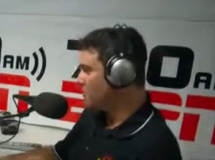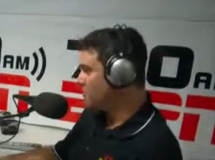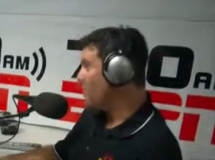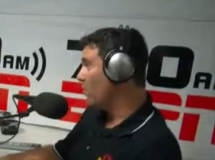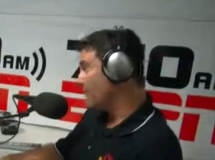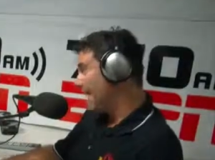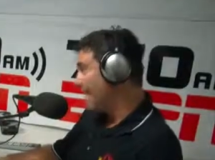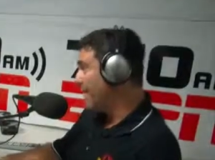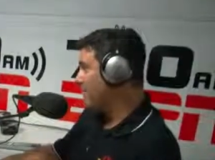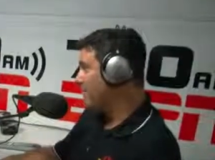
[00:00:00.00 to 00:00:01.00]
So
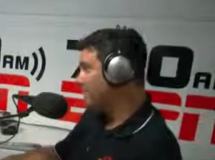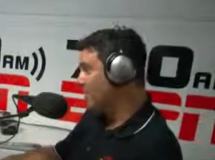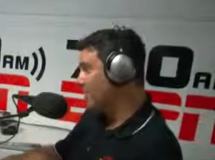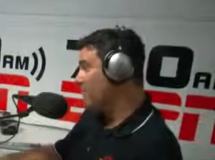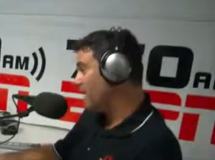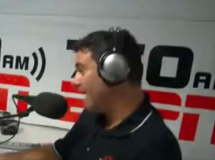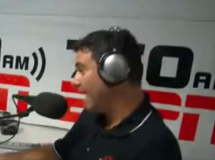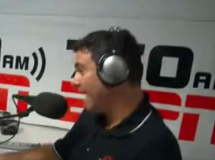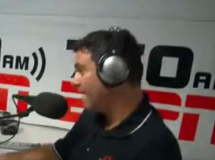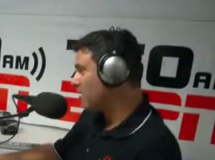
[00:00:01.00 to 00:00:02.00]
I
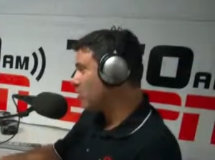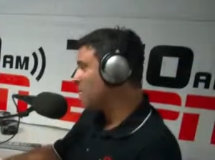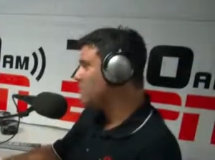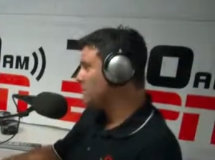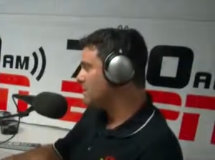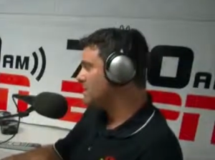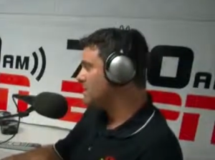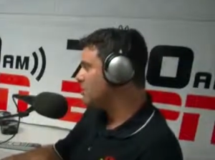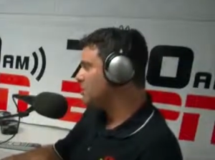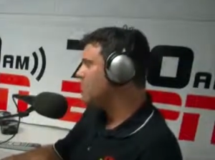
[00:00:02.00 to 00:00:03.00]
agree with the
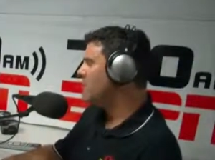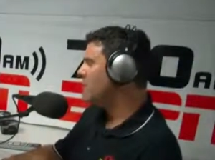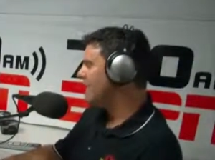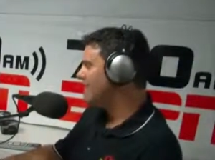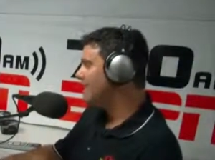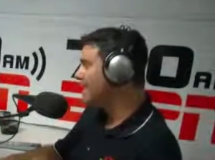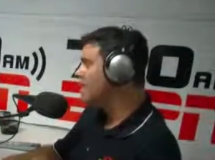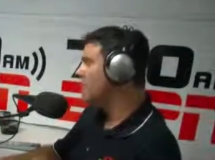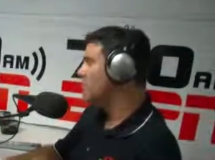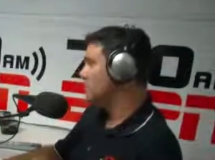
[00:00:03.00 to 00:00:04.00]
decision, but I
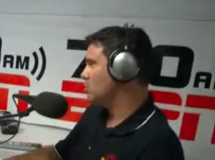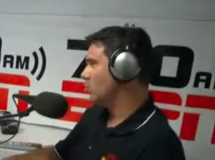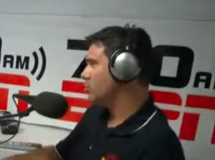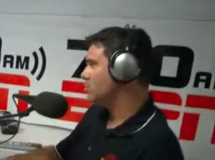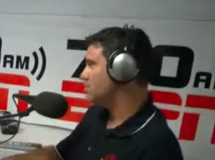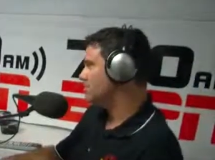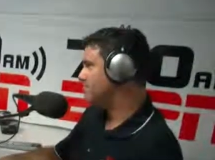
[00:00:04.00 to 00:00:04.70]
think it could have been tweaked.